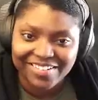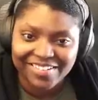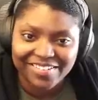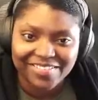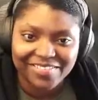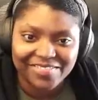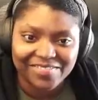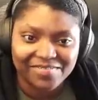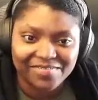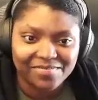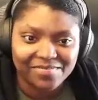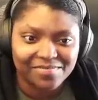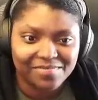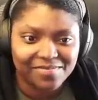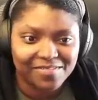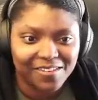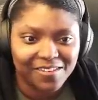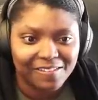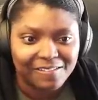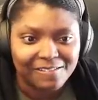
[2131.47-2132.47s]
eggs, some
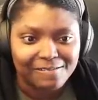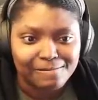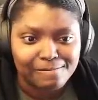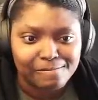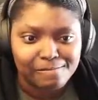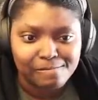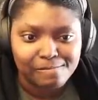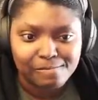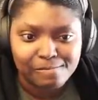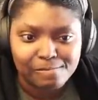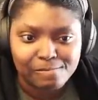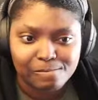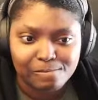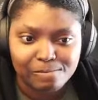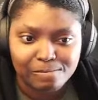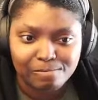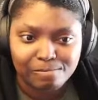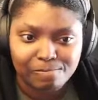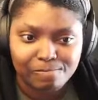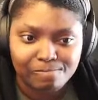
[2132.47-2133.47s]
sausage, and bacon,
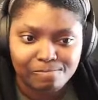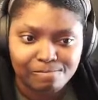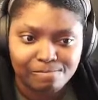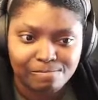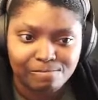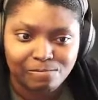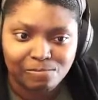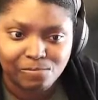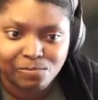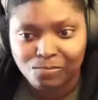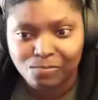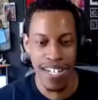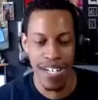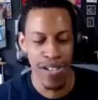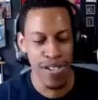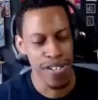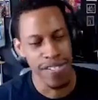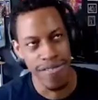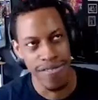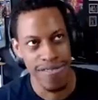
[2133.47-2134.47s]

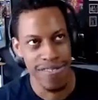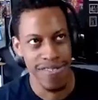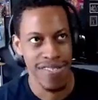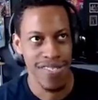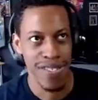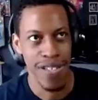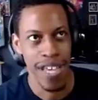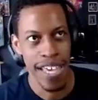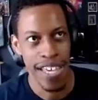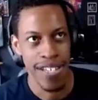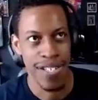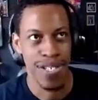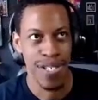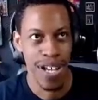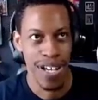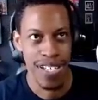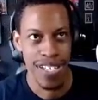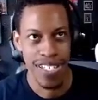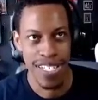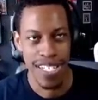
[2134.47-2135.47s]
or egg,
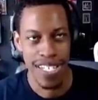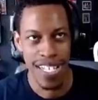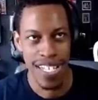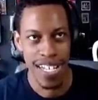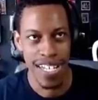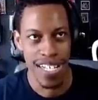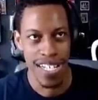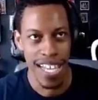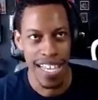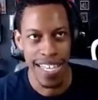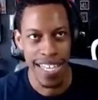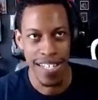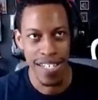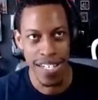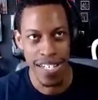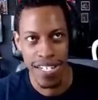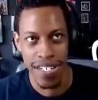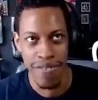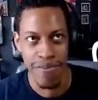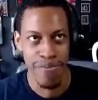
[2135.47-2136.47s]
sausage, and like
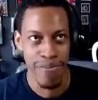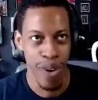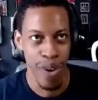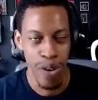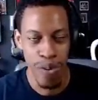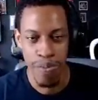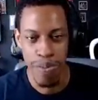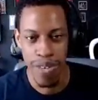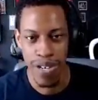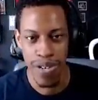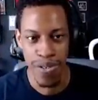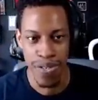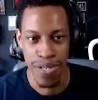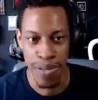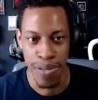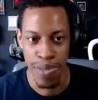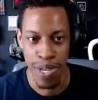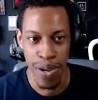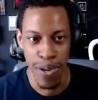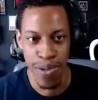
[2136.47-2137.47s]
oatmeal and
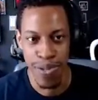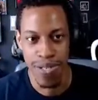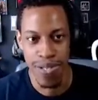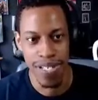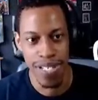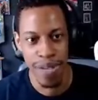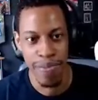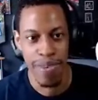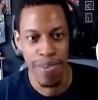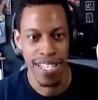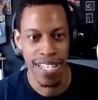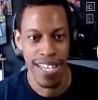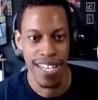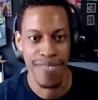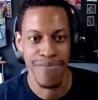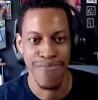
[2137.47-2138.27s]
some toast or something like that.